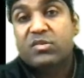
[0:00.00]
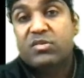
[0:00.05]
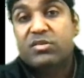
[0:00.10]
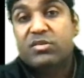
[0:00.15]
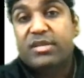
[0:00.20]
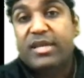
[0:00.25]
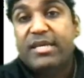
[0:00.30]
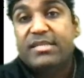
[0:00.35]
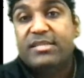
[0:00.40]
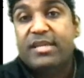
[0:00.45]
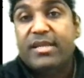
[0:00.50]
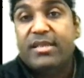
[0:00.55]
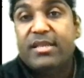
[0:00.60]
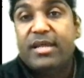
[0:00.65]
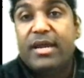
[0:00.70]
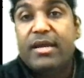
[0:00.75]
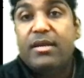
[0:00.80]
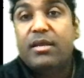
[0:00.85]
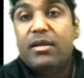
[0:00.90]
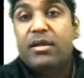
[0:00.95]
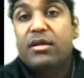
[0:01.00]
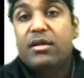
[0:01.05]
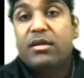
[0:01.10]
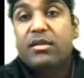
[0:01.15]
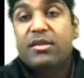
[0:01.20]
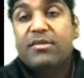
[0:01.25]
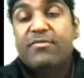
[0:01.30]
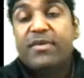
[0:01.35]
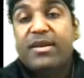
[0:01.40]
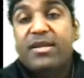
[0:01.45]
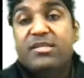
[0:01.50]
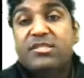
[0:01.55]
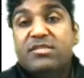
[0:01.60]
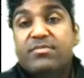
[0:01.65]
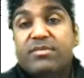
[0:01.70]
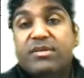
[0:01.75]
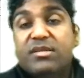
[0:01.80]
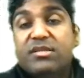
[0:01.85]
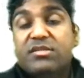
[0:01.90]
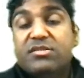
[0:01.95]
They're saying that
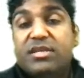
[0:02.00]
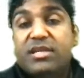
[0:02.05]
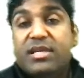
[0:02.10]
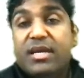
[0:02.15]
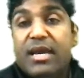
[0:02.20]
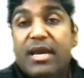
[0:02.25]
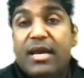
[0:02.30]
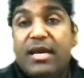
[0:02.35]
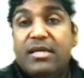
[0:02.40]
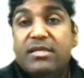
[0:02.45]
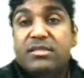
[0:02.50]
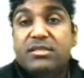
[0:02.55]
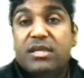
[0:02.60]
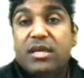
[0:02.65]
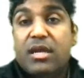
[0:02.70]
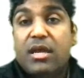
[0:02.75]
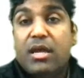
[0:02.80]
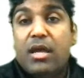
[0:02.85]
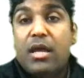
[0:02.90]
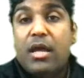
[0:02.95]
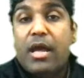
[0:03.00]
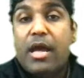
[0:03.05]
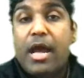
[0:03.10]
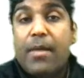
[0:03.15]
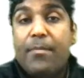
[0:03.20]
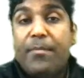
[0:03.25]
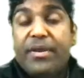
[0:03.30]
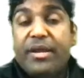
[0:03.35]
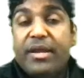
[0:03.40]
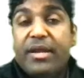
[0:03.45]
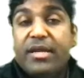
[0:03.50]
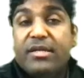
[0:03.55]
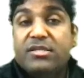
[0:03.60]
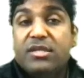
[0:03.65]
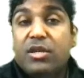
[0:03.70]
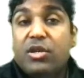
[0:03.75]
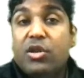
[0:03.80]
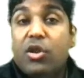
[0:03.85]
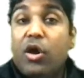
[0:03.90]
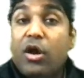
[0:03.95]
Finance Ministry apprehends
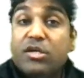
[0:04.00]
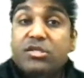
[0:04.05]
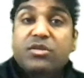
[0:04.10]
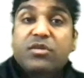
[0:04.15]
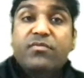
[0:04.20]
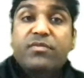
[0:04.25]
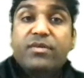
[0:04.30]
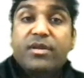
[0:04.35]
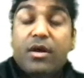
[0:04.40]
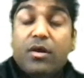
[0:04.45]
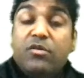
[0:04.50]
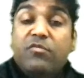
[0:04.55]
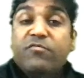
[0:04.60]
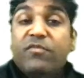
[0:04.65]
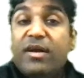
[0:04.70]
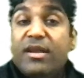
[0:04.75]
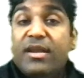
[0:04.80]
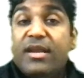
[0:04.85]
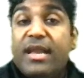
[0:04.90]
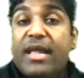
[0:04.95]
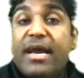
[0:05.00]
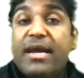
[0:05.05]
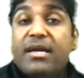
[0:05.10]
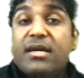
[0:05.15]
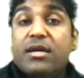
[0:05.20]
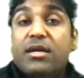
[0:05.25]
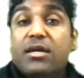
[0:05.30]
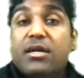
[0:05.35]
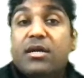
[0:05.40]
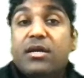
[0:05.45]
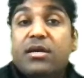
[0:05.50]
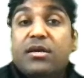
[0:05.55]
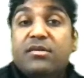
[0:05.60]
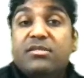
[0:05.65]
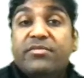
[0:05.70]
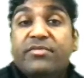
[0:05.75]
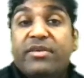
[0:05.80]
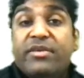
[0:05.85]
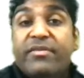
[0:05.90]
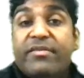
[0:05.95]
a loss of around
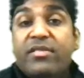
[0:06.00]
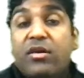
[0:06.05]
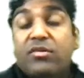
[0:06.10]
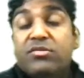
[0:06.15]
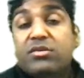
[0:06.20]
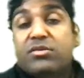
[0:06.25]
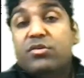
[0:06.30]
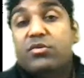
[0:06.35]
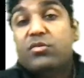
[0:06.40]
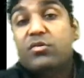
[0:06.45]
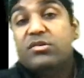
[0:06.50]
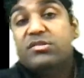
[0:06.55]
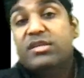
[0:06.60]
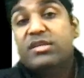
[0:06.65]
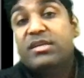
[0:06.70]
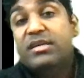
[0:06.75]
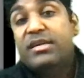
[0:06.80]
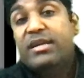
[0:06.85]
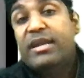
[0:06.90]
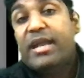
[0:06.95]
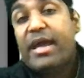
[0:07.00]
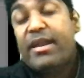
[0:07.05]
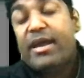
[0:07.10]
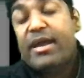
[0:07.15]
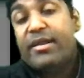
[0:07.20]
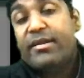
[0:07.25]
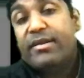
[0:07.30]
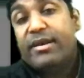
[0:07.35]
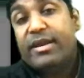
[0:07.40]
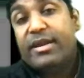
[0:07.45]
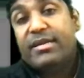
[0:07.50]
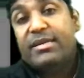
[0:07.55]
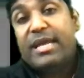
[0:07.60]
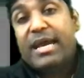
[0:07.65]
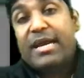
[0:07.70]
1,75,000 crores in direct